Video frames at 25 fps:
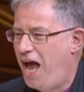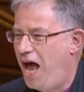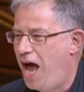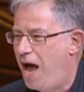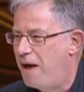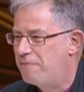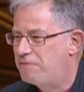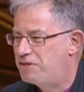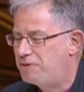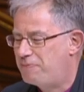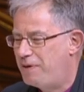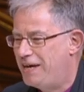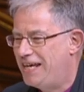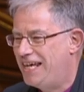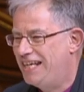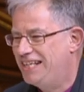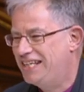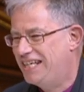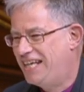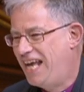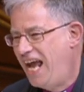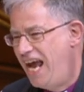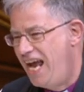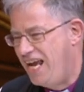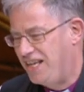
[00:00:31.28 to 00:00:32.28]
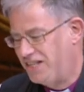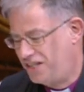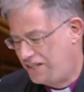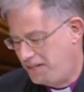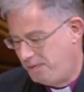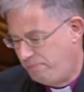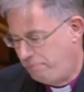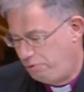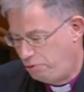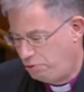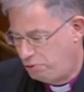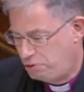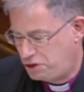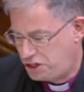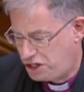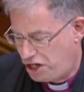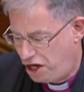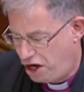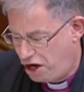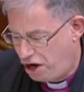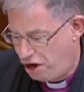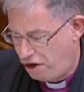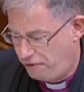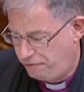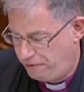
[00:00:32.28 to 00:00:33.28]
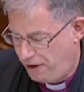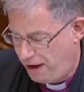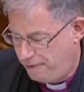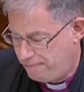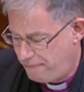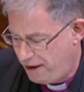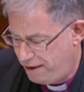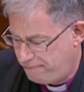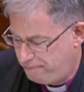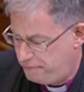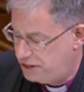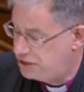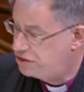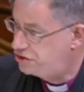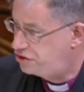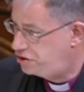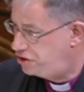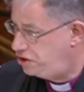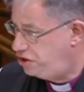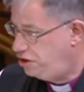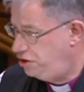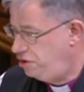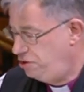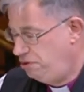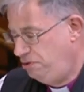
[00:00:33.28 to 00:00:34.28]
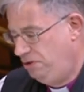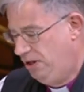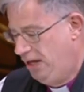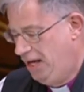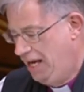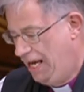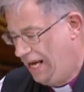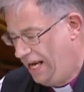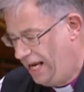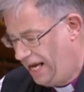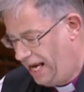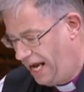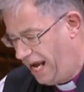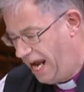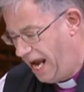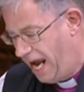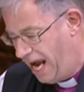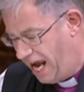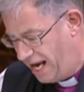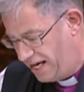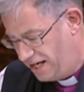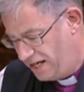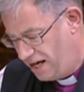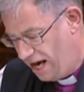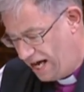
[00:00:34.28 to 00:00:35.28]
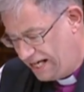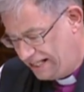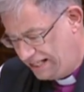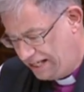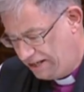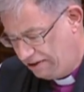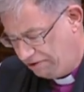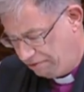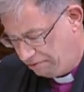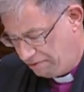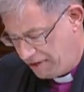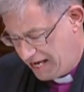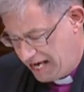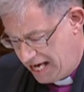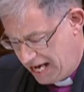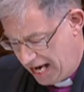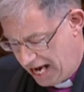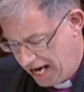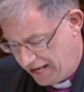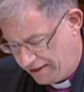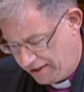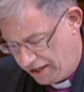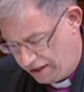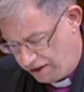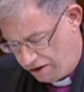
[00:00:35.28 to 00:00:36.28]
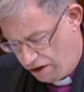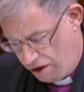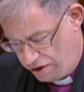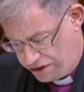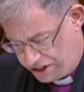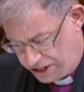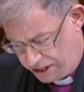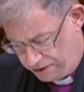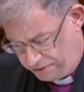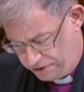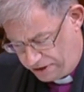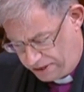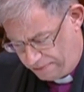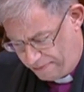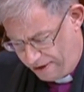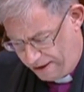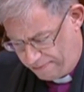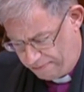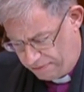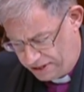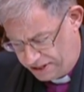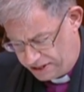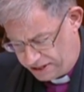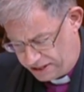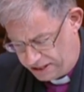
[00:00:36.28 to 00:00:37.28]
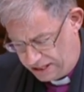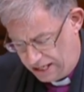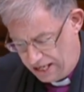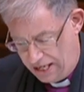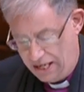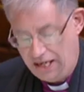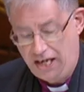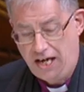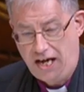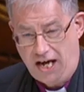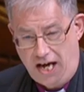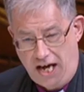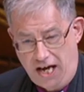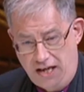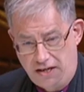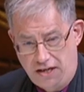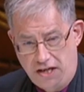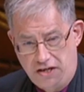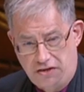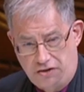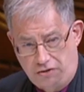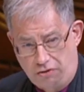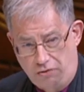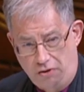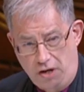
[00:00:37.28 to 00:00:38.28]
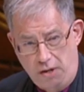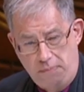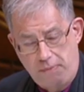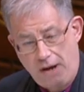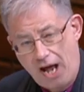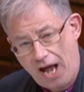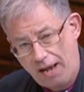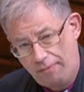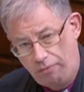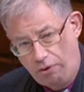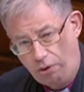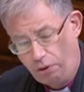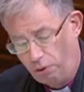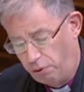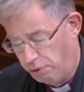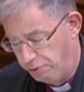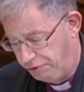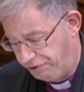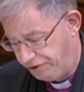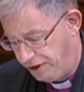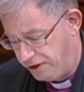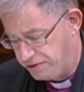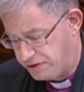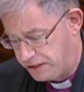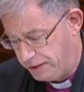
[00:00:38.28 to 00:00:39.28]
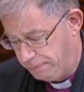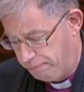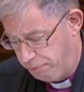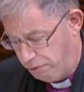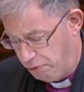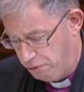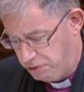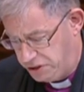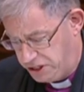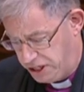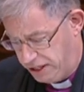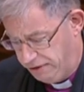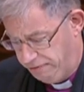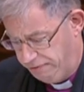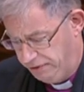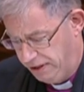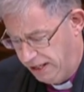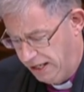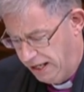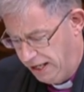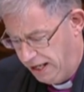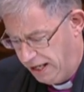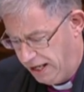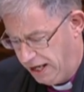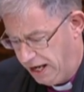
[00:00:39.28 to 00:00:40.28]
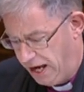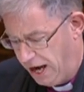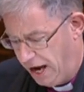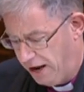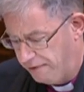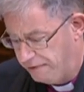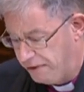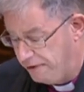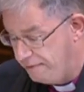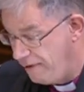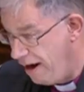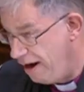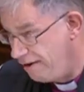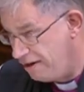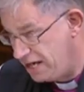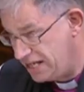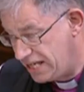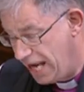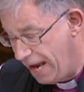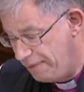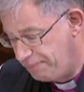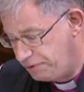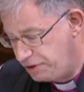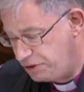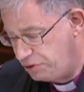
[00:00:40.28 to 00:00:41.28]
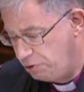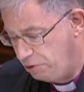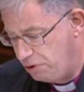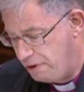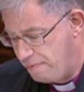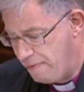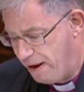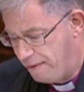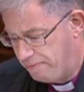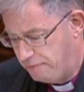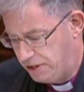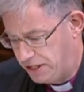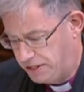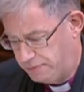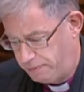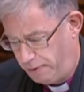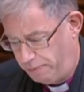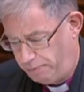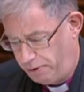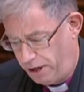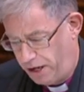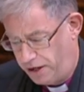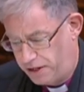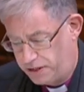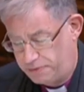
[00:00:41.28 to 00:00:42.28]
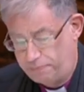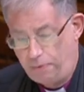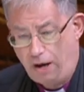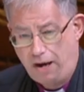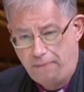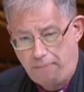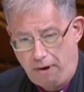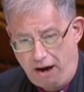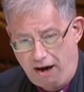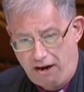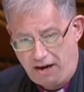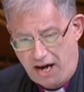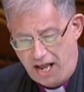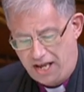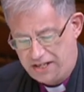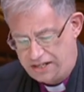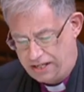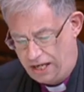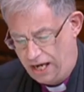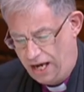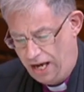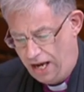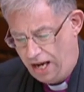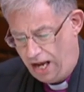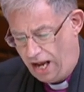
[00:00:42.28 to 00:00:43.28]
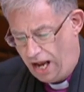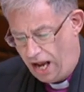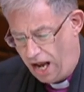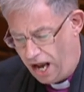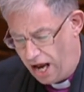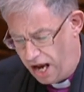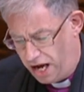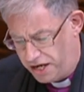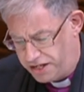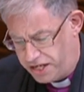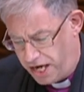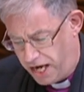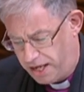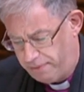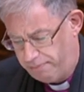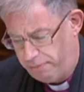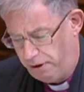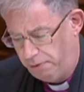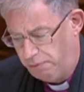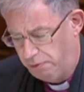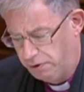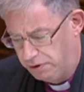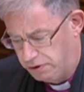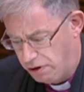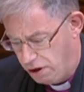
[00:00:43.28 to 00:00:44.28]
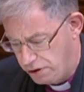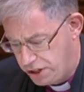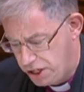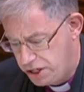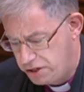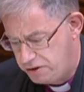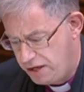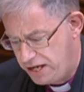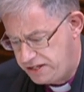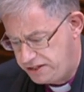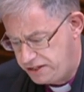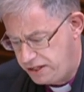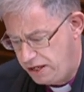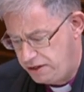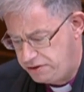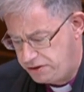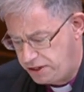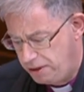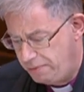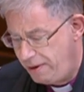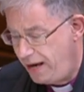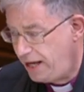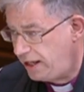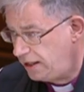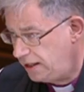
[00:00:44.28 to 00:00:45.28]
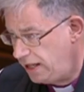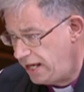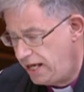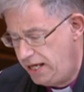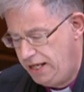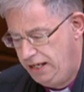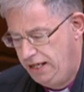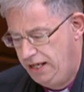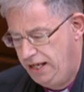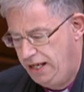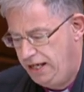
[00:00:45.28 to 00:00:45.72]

I'm speaking today in support of Amendments 2 and 93 and the consequent amendments in this group. I'm also supportive of the various App Store amendments proposed by Baroness Harding, but will not address those directly